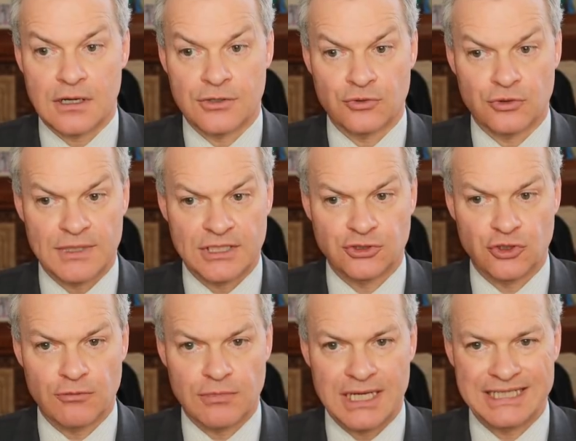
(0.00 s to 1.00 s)
I thought about
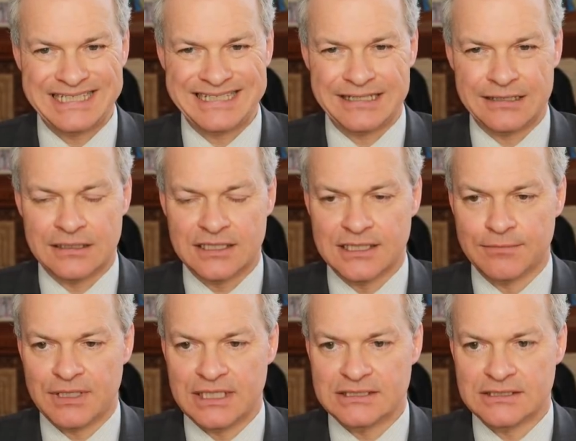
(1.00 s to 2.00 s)
Job. I didn't like
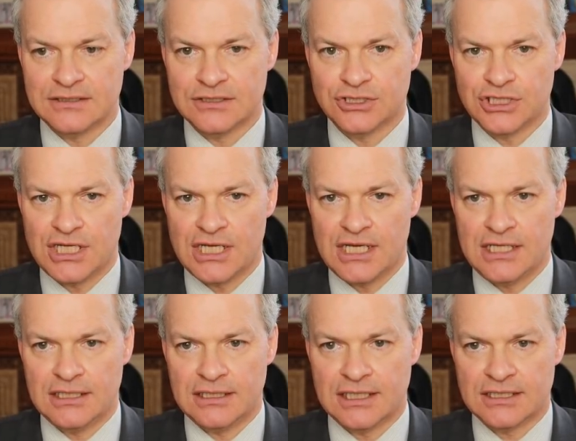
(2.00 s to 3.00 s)
placing the
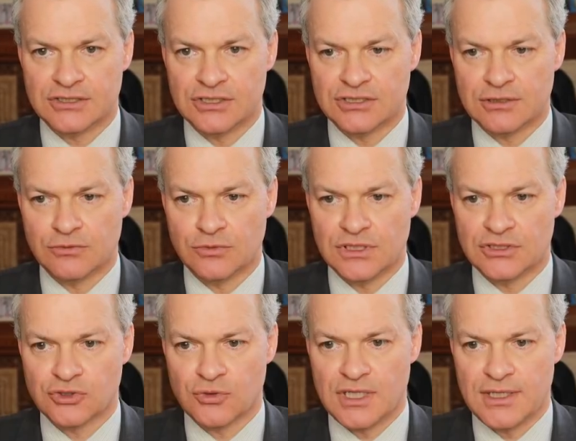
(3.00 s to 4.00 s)
J next to this double word
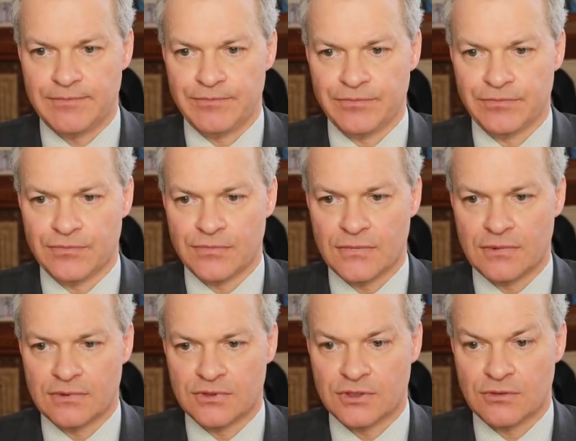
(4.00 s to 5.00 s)
square,
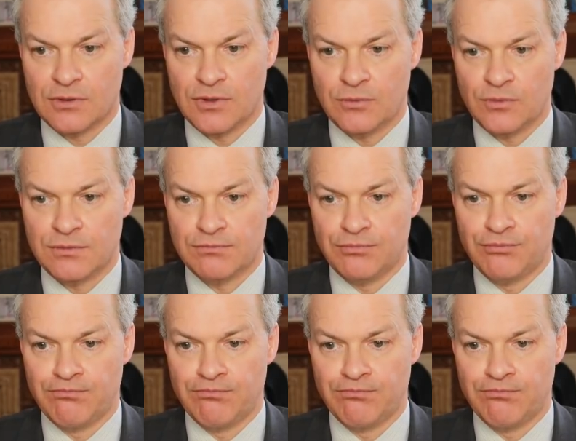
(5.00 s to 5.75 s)
so I went with